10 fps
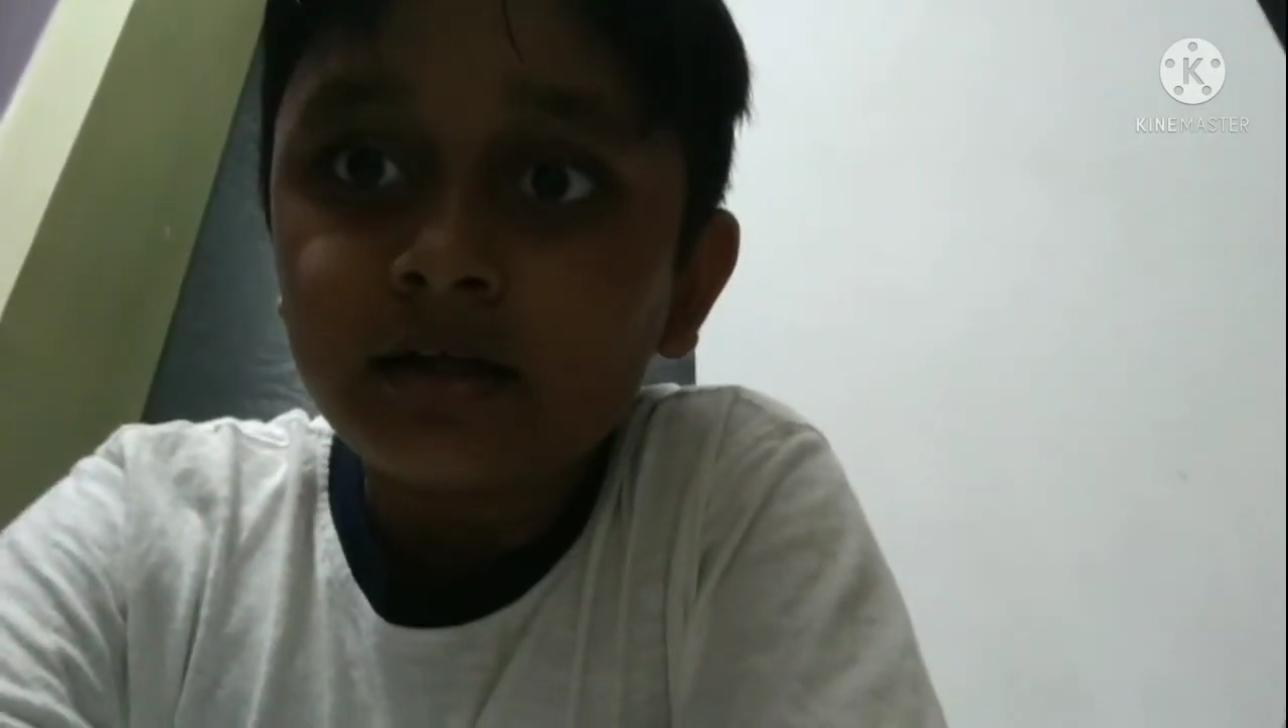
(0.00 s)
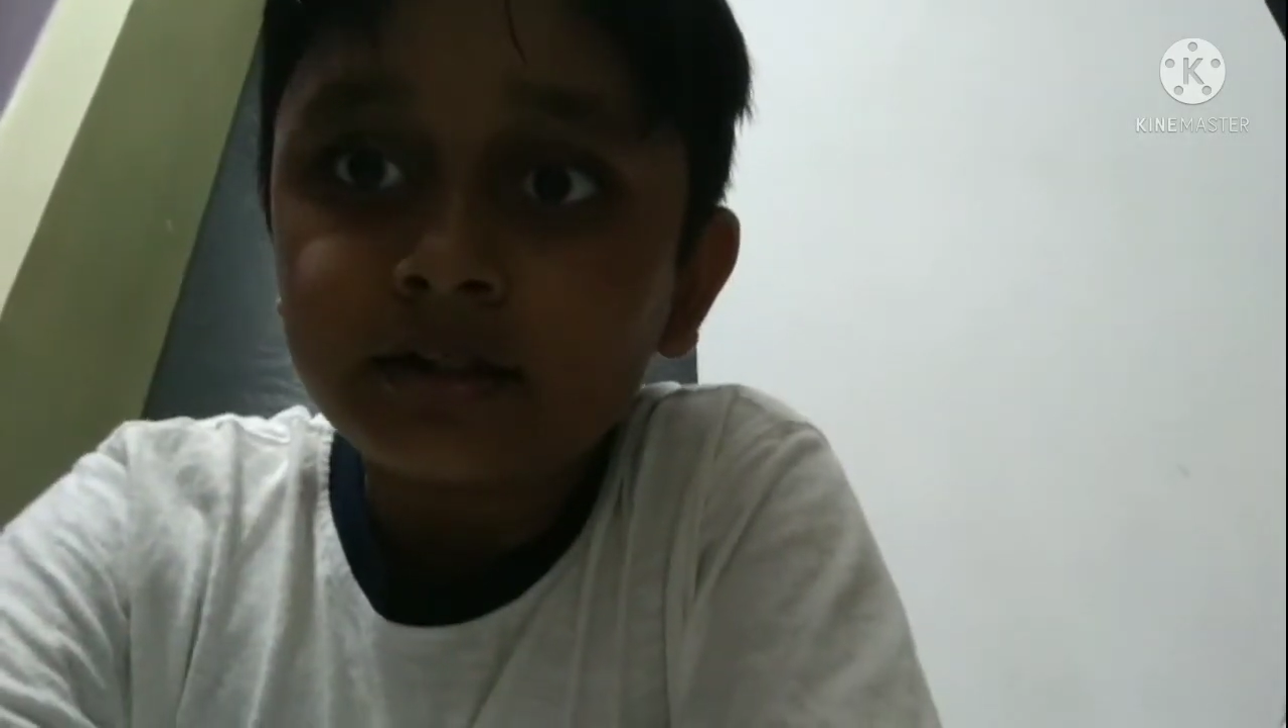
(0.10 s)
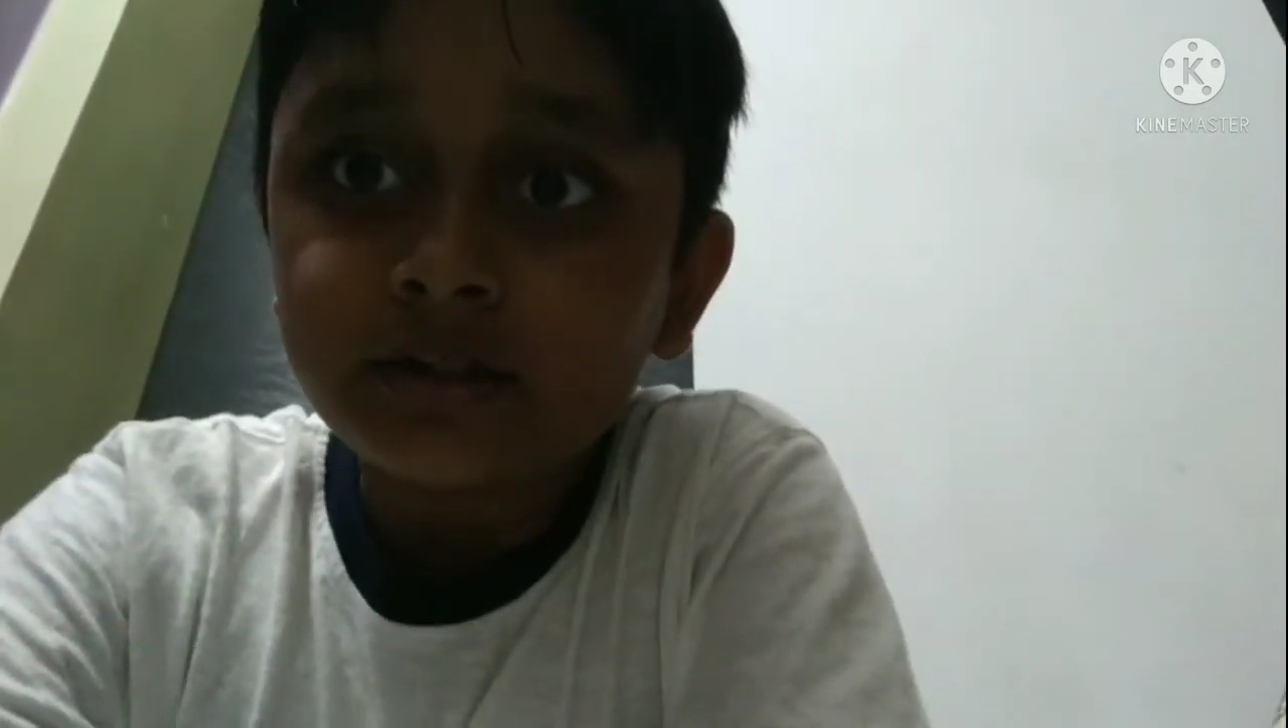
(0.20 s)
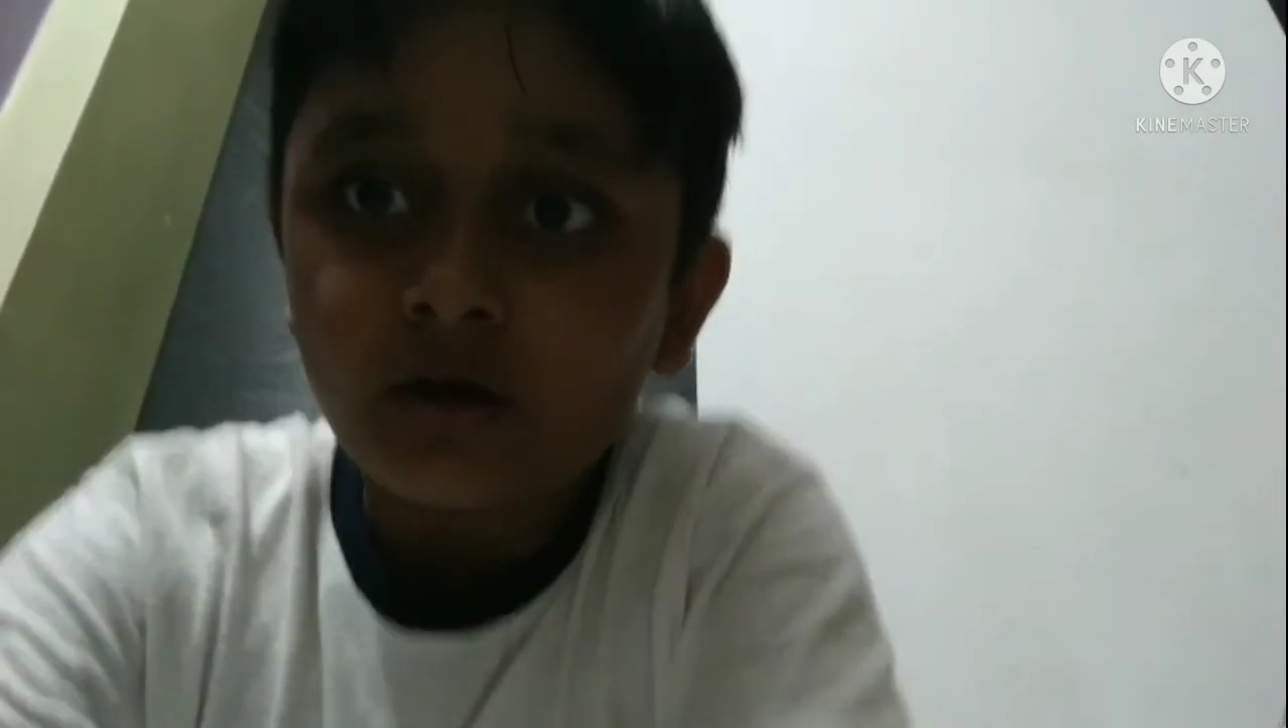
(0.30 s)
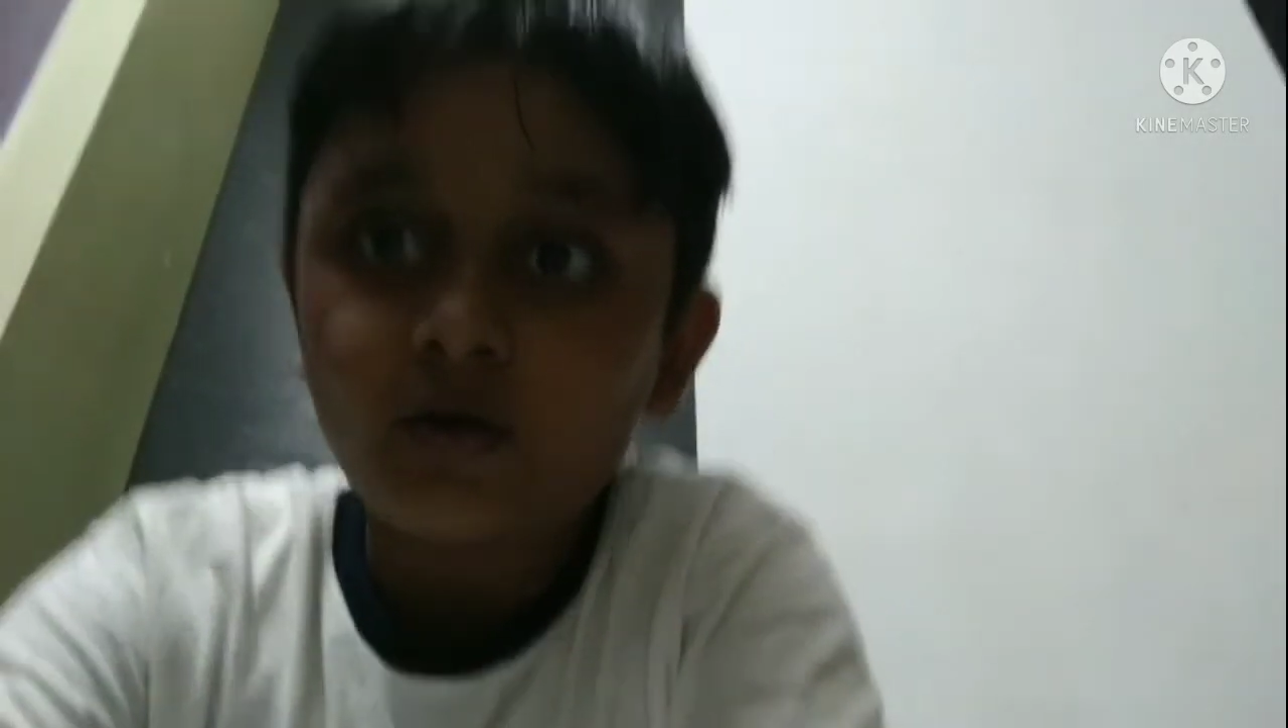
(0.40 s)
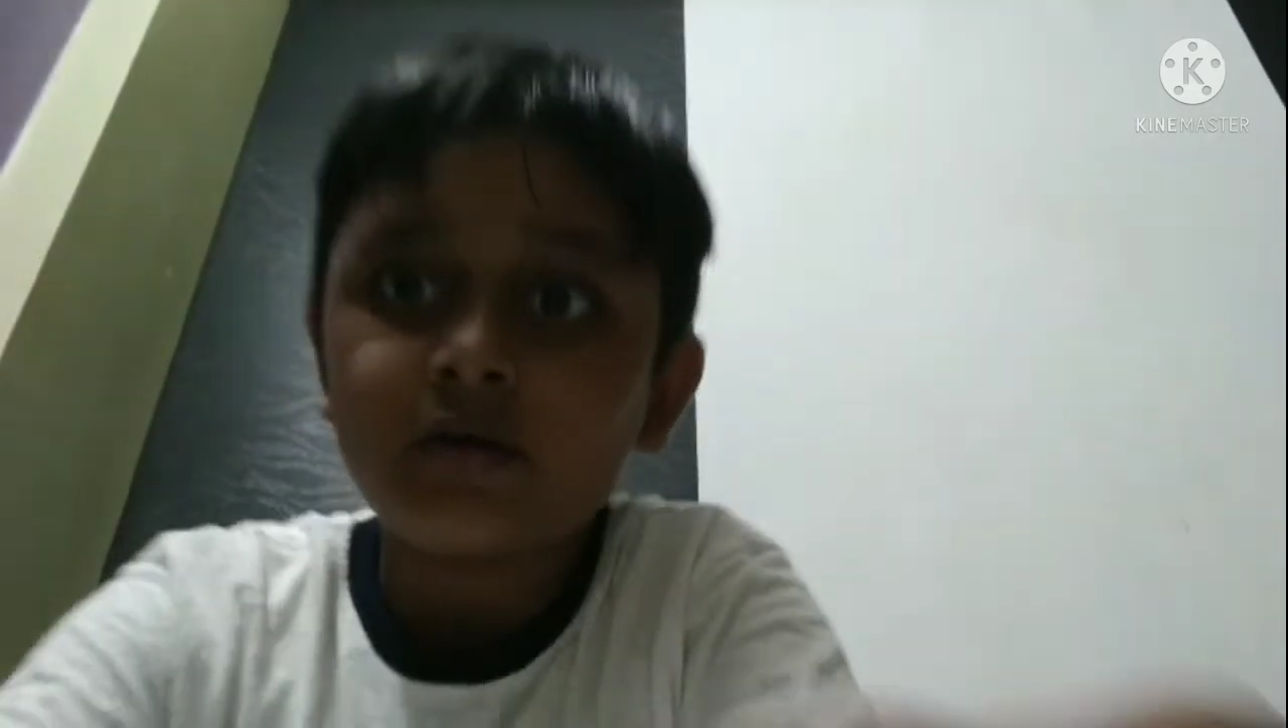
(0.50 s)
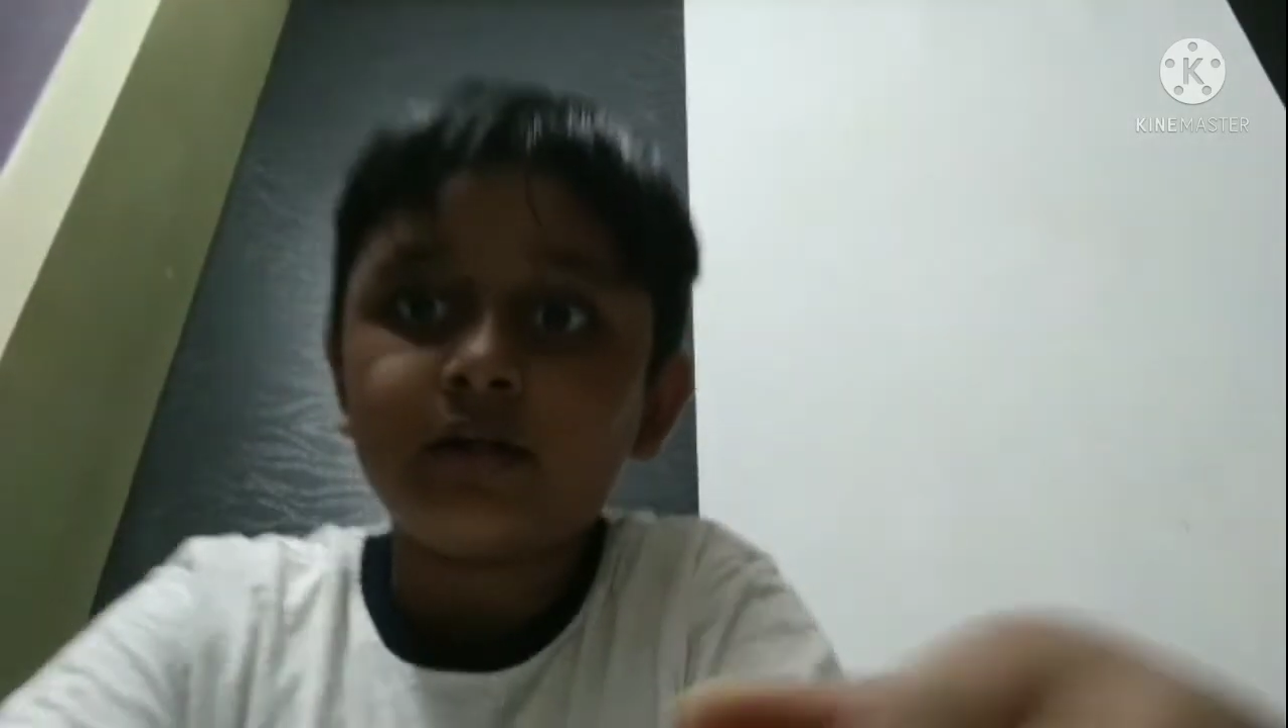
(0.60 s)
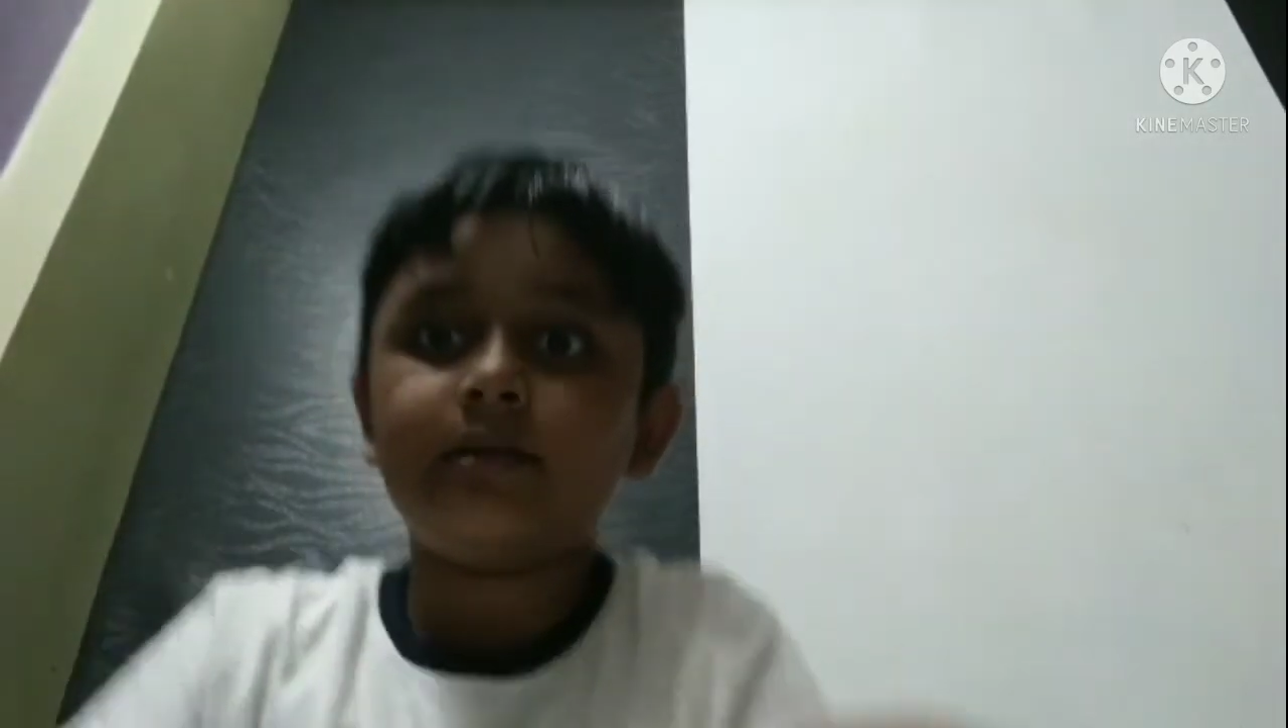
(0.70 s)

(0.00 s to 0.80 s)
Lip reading: So